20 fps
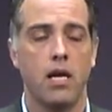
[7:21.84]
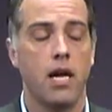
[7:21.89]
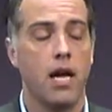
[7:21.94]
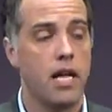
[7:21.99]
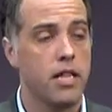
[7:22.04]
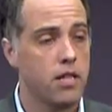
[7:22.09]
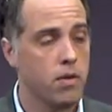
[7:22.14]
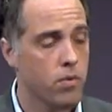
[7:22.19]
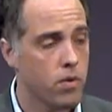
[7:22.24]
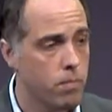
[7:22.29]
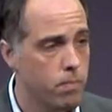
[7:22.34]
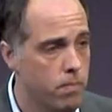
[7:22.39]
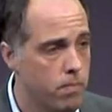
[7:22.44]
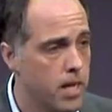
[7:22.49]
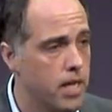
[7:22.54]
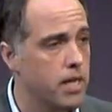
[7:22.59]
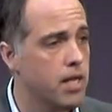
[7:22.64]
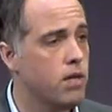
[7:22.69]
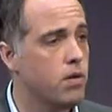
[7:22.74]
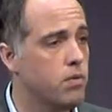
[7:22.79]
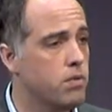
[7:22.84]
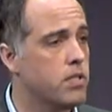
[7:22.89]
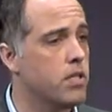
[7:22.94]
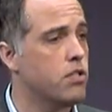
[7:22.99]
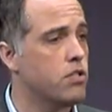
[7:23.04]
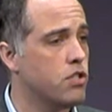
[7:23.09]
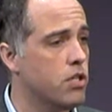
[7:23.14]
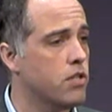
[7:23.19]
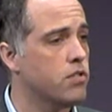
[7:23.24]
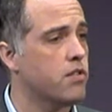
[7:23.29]
And there were many who did
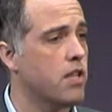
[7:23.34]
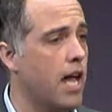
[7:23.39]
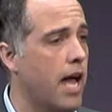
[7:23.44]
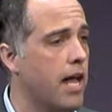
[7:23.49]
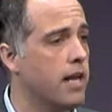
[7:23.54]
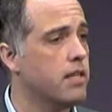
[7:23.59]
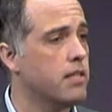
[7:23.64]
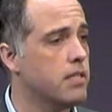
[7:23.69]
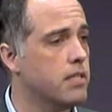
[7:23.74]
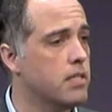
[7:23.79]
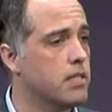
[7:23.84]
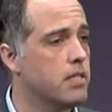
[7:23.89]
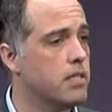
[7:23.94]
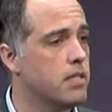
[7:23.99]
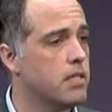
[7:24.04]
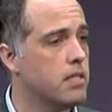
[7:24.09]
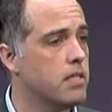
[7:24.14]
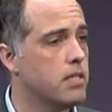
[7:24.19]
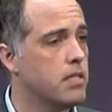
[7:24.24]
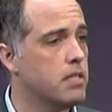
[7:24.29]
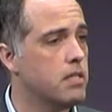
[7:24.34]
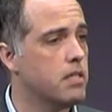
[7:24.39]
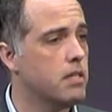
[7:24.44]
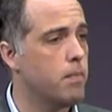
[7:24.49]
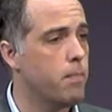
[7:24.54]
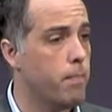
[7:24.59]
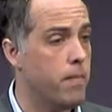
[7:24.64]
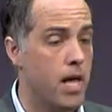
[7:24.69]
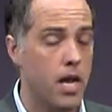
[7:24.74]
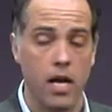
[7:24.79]
just that,
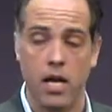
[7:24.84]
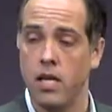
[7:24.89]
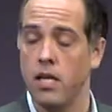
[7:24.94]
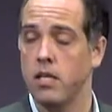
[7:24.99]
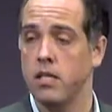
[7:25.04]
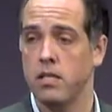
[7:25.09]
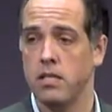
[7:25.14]
many.